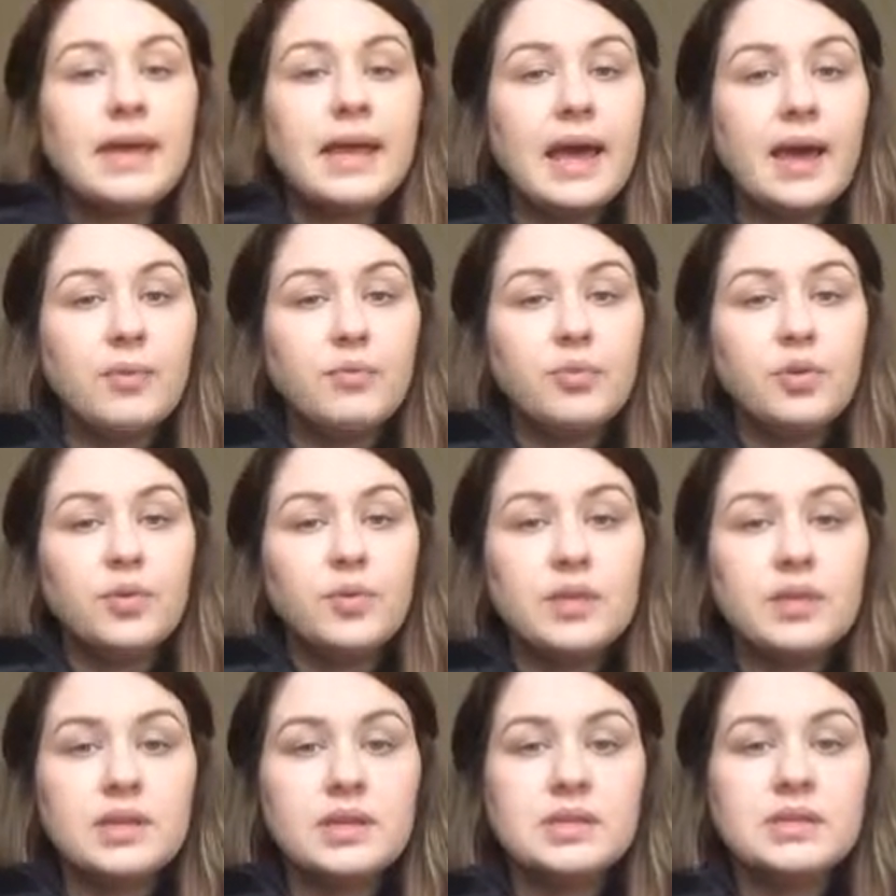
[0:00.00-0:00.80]
my camera
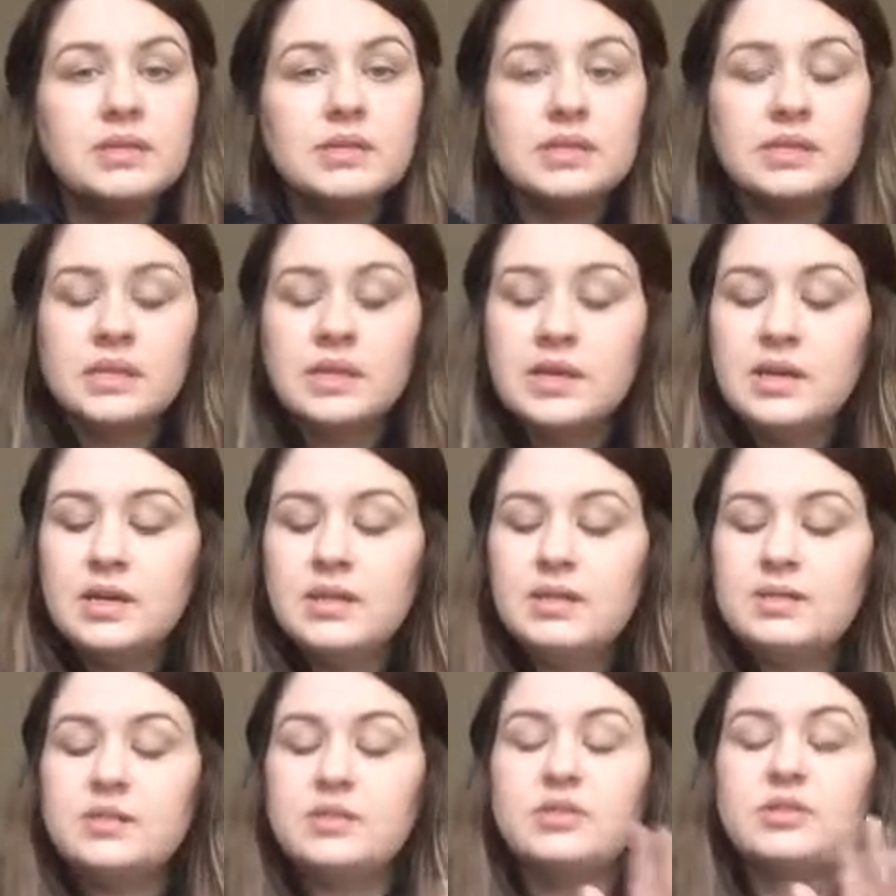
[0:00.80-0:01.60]
with us.
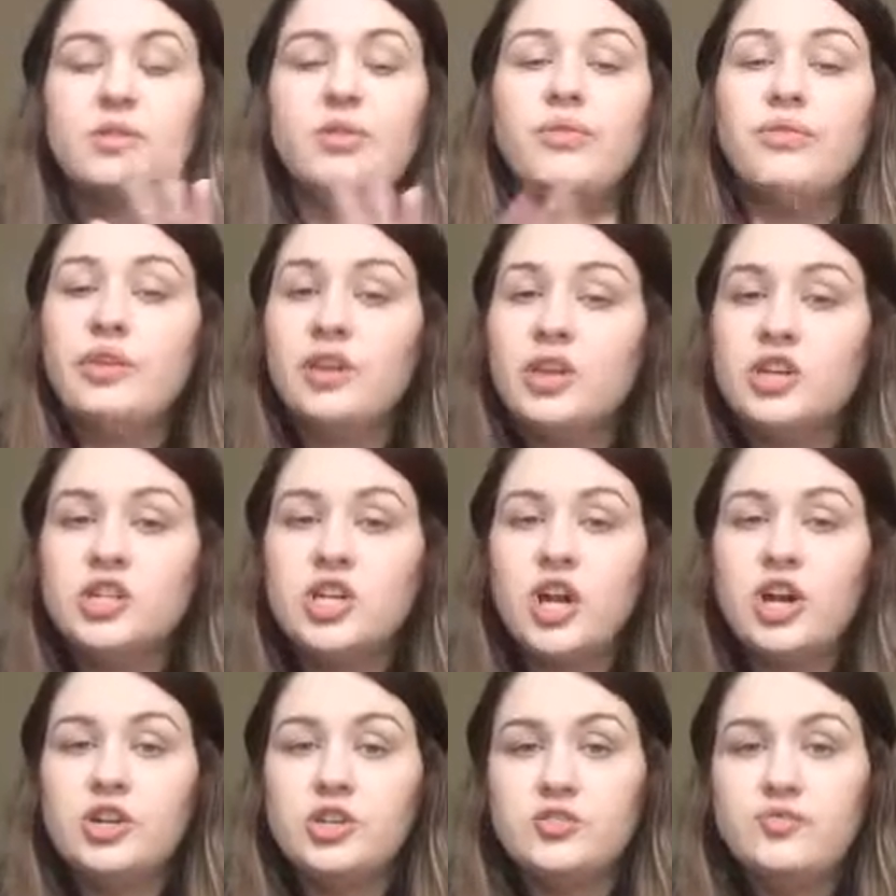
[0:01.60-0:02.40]
This is all fully
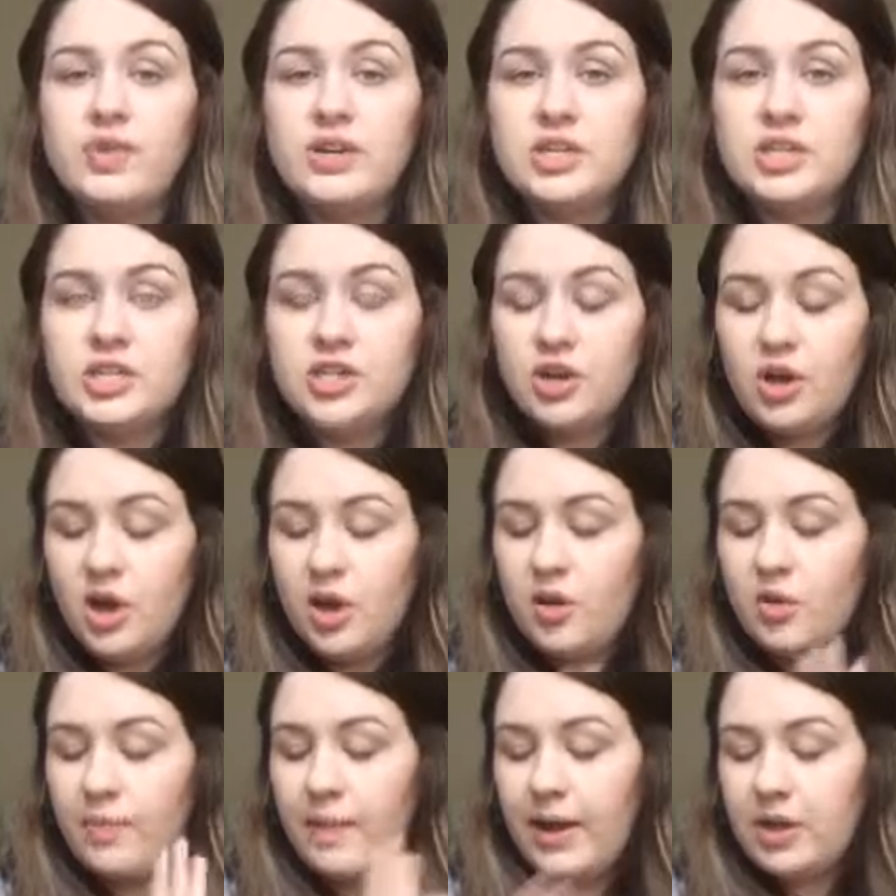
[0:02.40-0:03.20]
charged and ready to go.
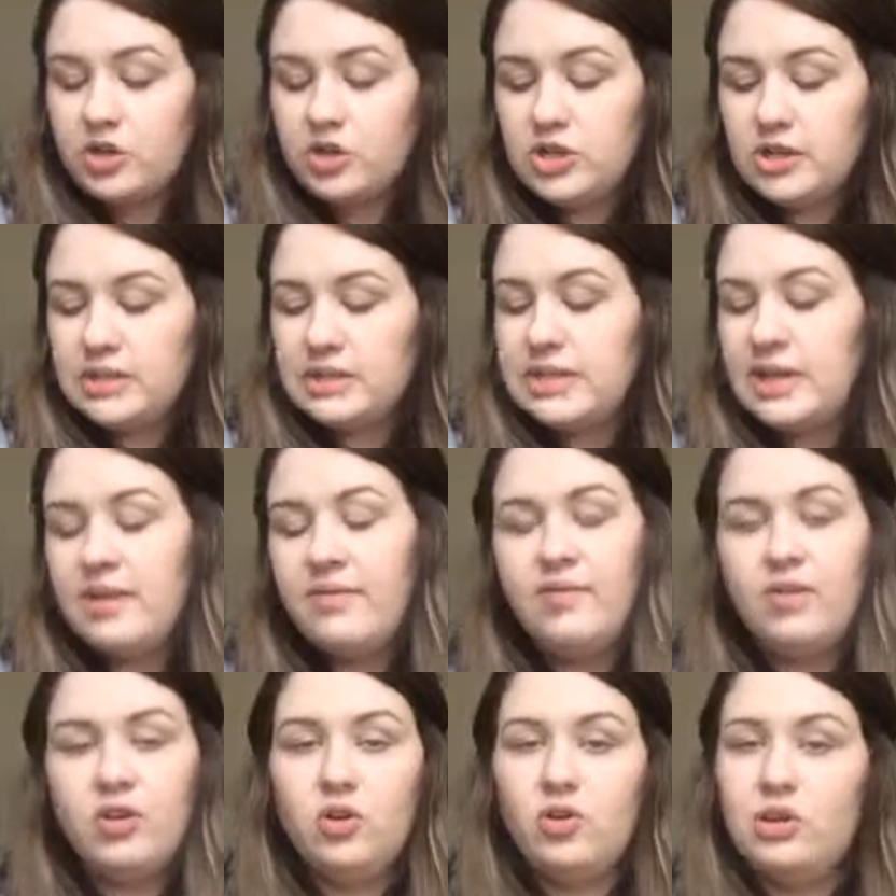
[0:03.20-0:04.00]
The batteries
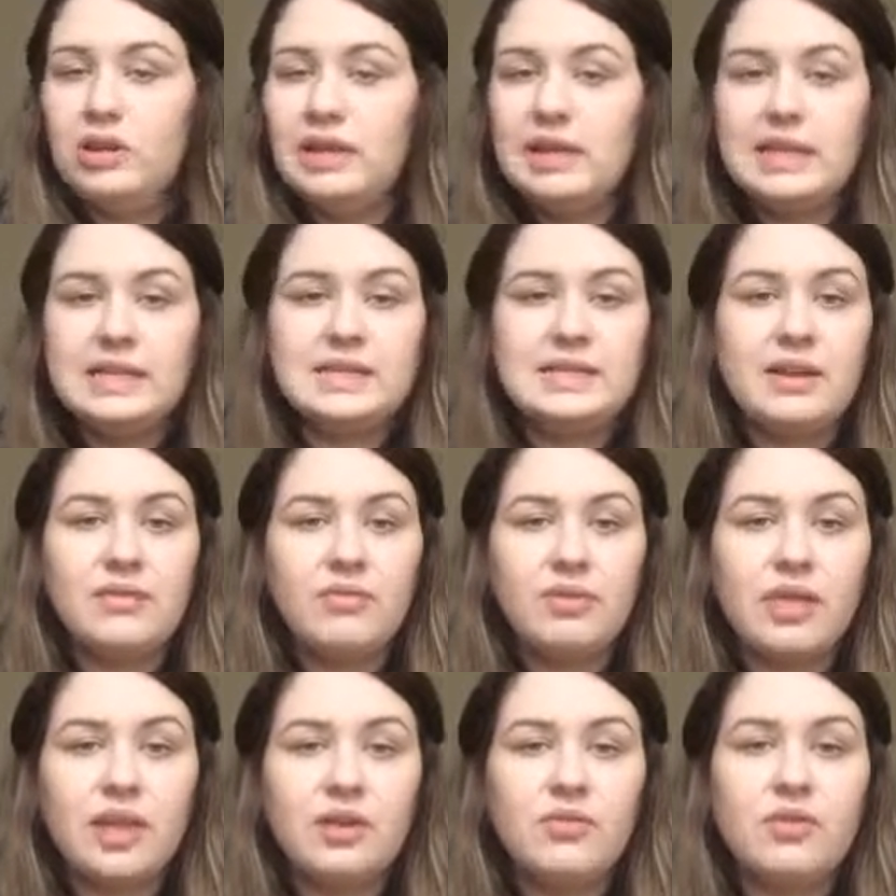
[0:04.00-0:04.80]
and all the leads and
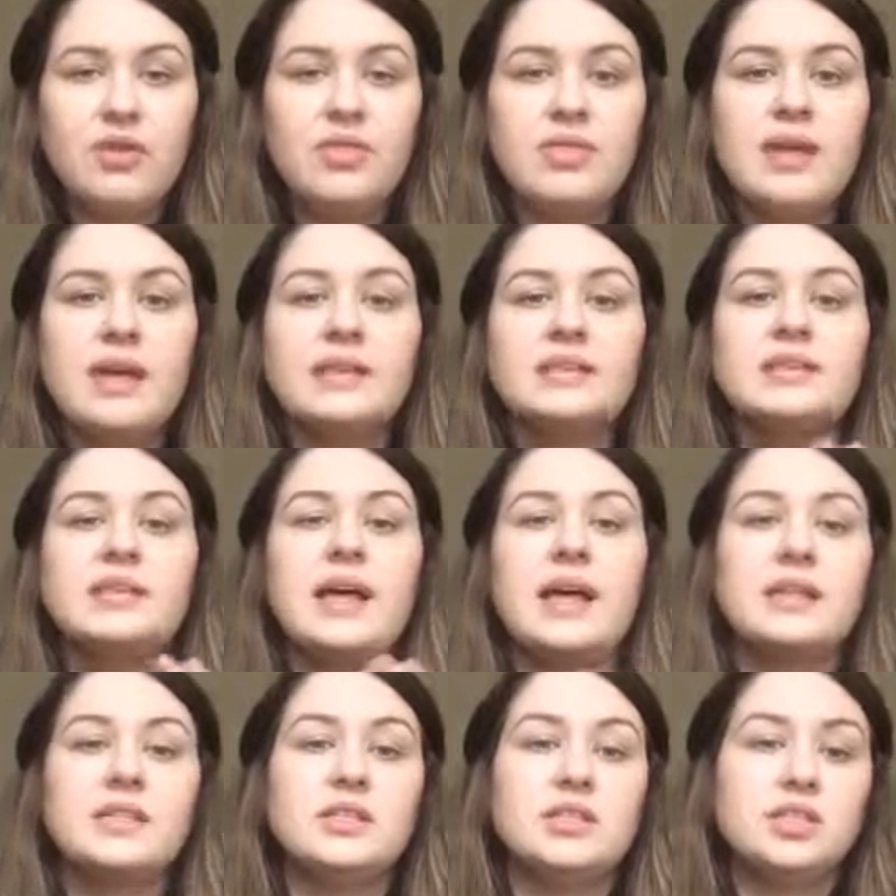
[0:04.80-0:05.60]
everything are in there, so
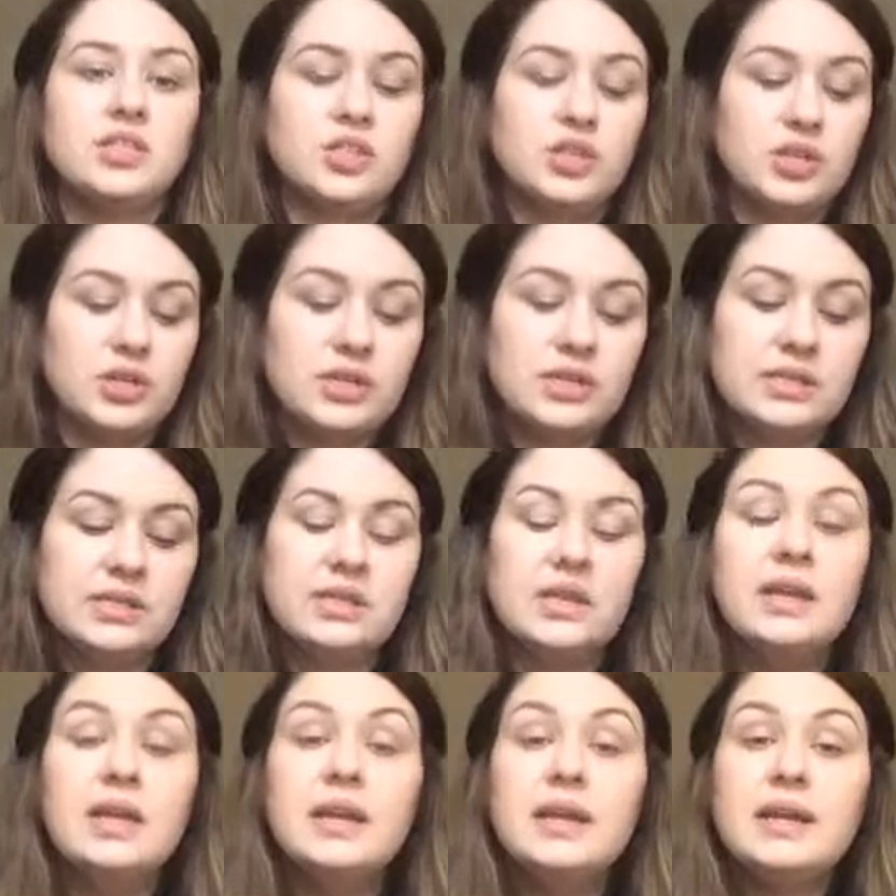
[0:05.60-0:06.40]
that's
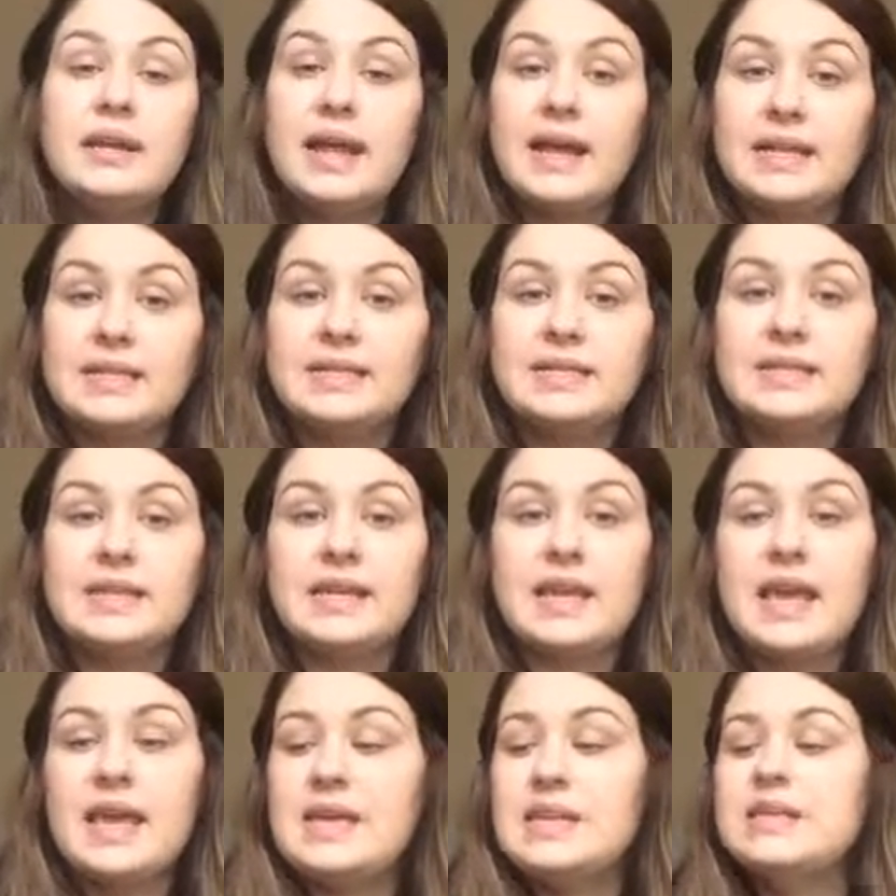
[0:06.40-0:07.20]
just next to the
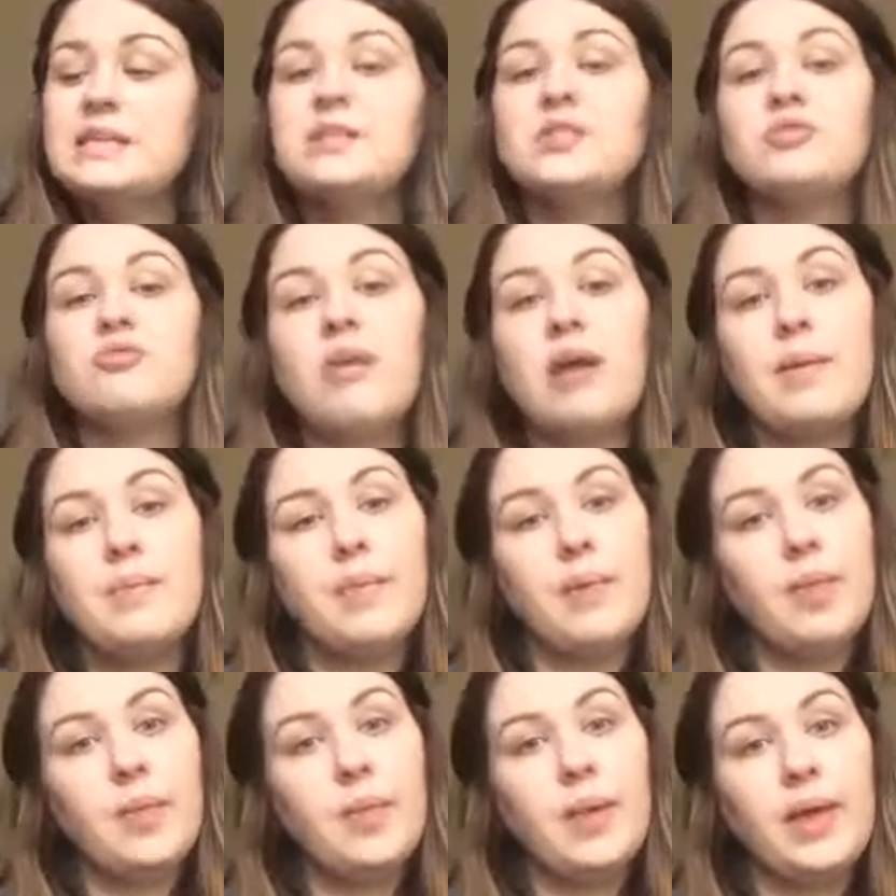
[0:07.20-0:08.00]
case to grab
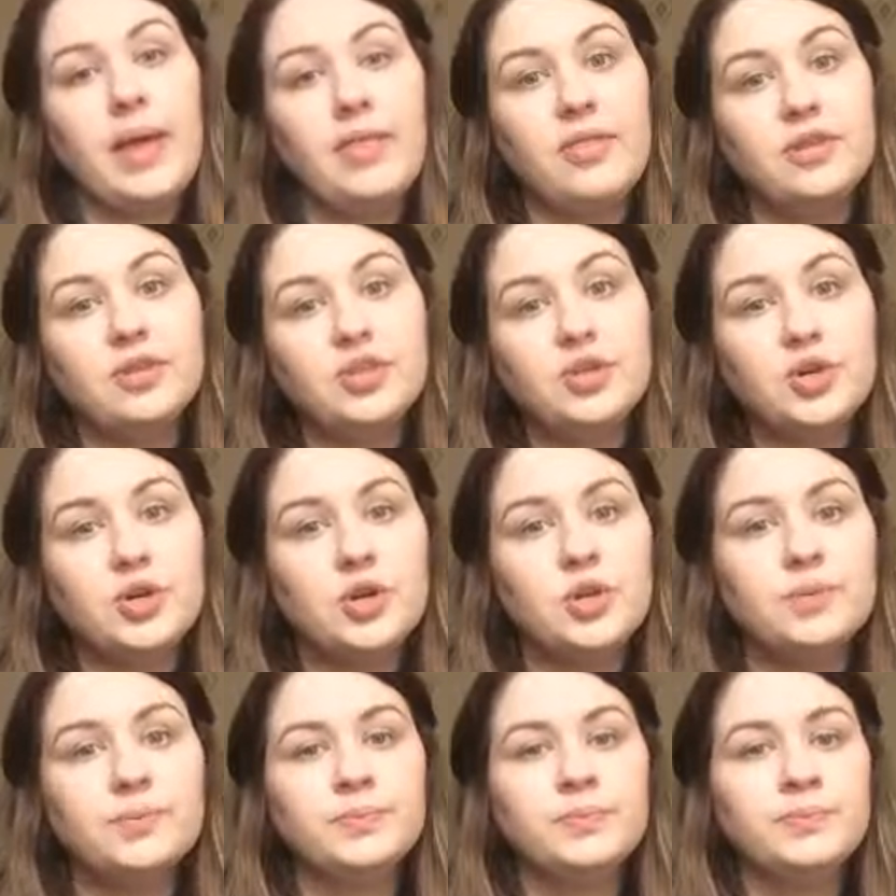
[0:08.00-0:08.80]
on the way out the
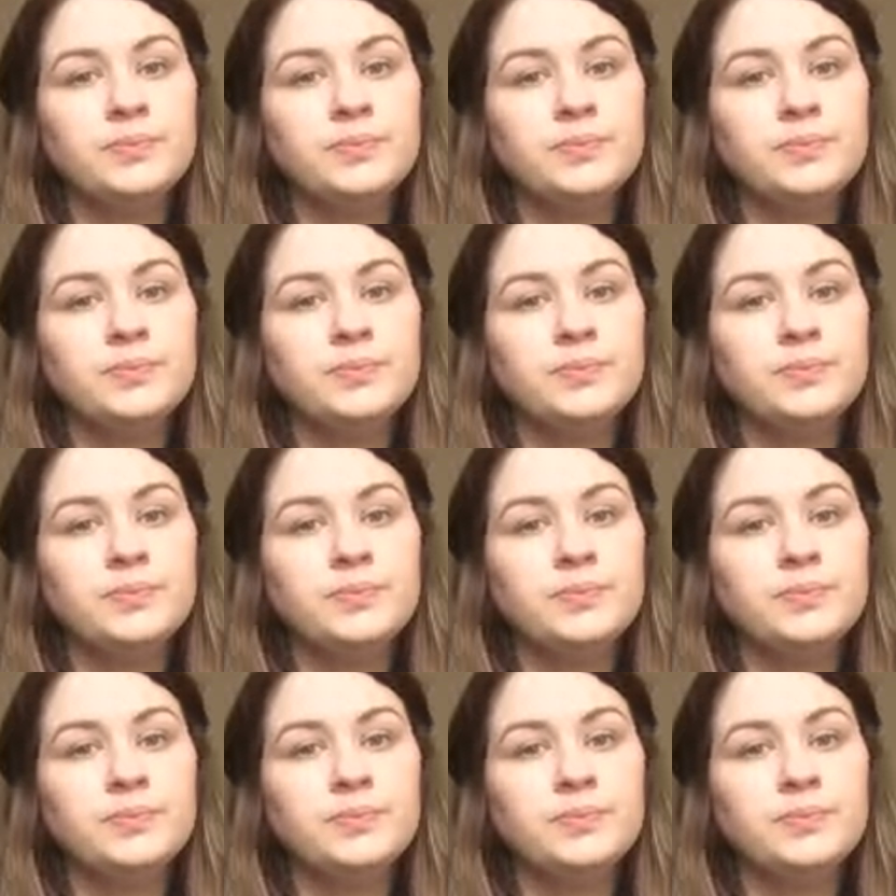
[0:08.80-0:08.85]
door.